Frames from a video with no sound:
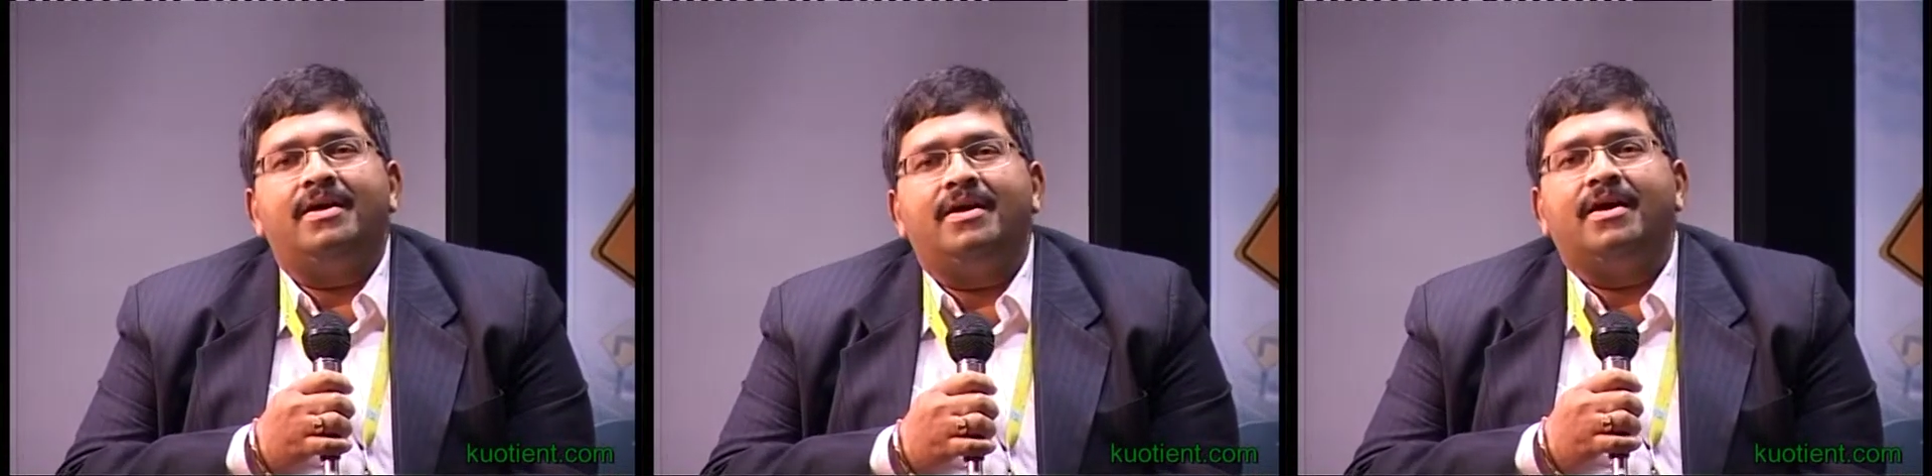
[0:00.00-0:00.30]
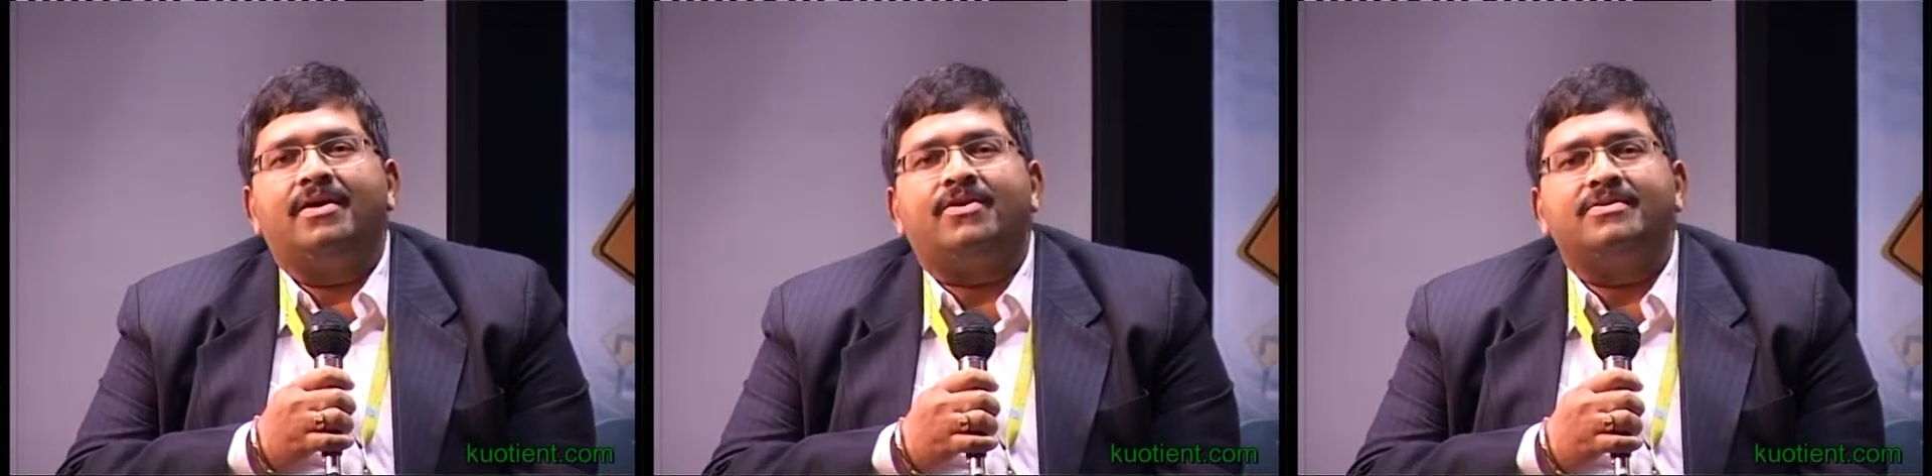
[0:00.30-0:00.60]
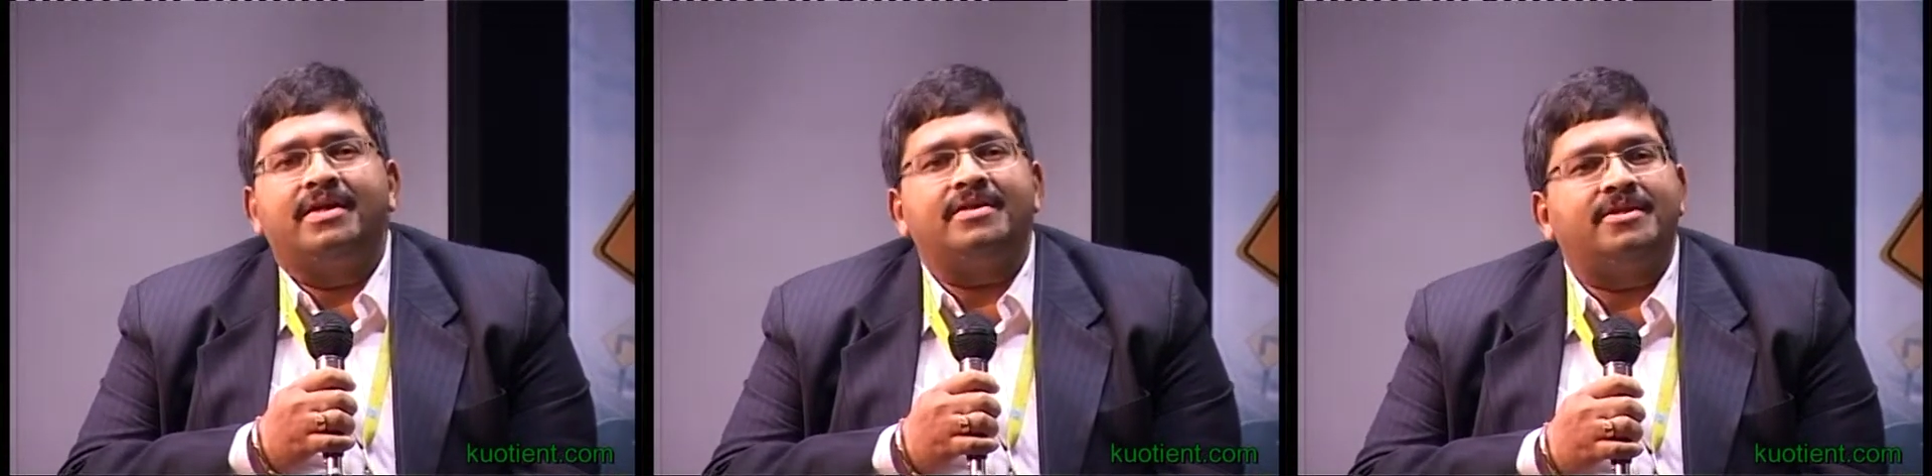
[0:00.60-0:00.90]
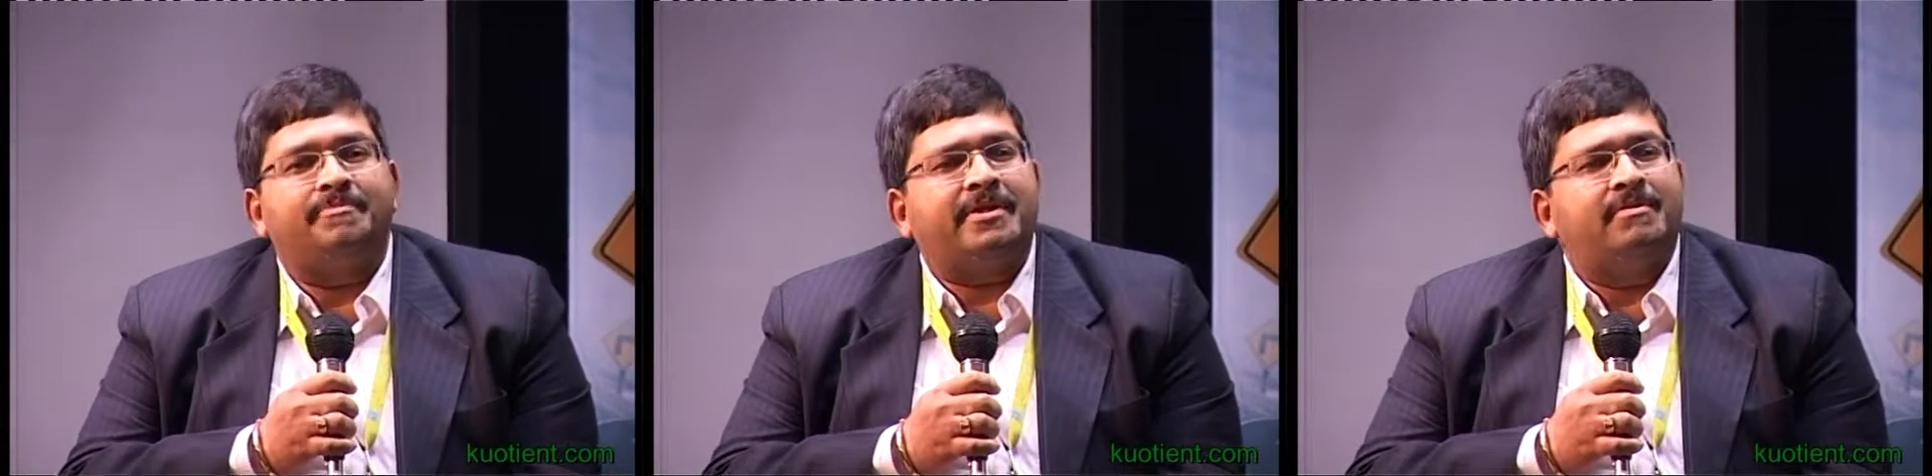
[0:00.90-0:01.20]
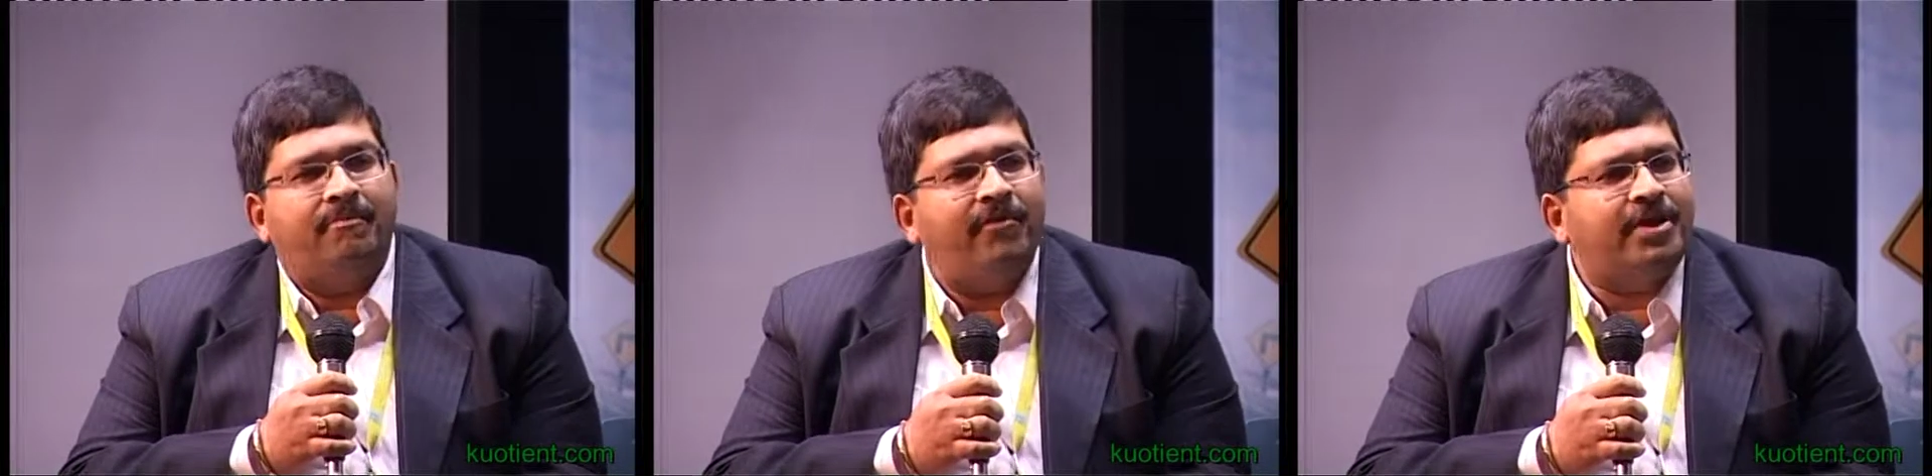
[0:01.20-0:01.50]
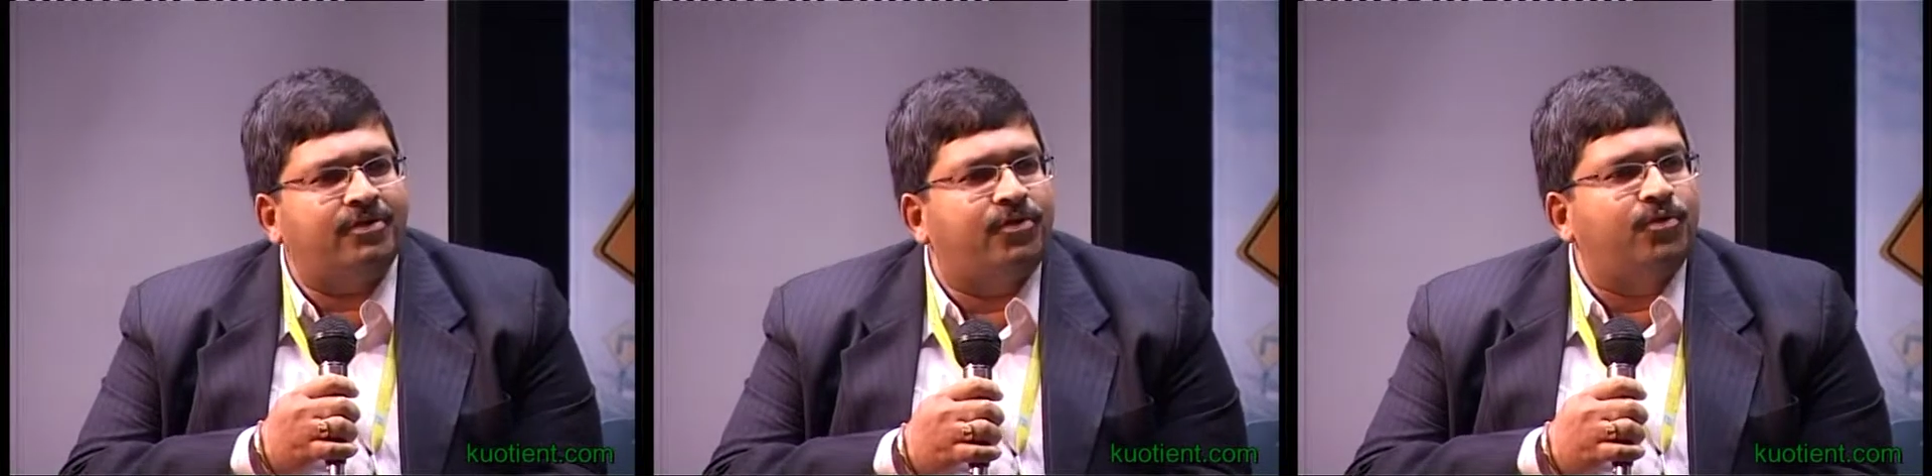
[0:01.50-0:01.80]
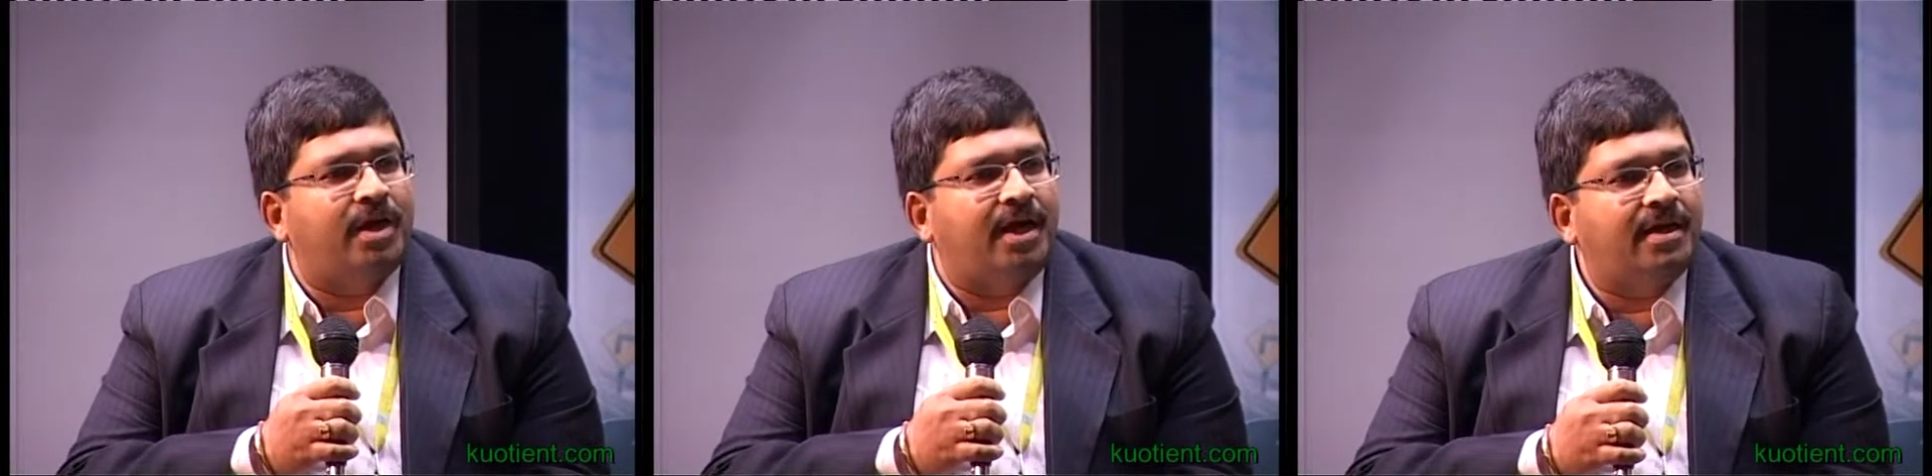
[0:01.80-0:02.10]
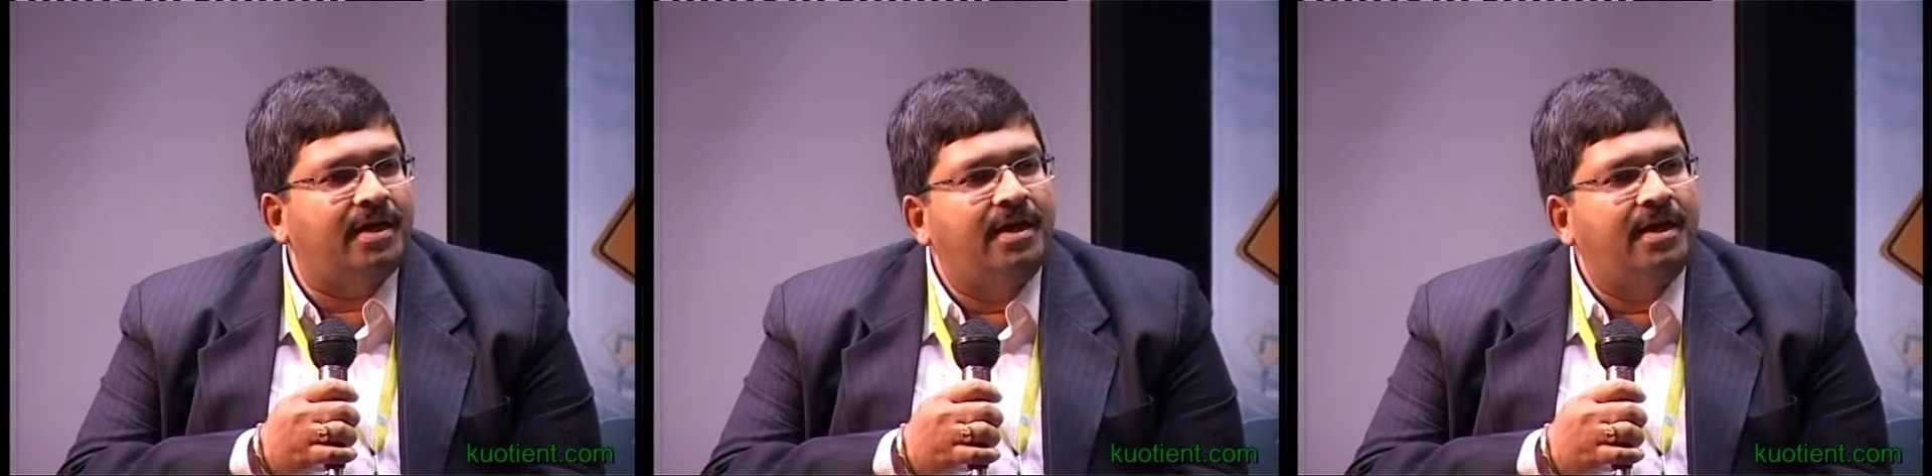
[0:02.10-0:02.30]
Across the entire spectrum. Why do they do that?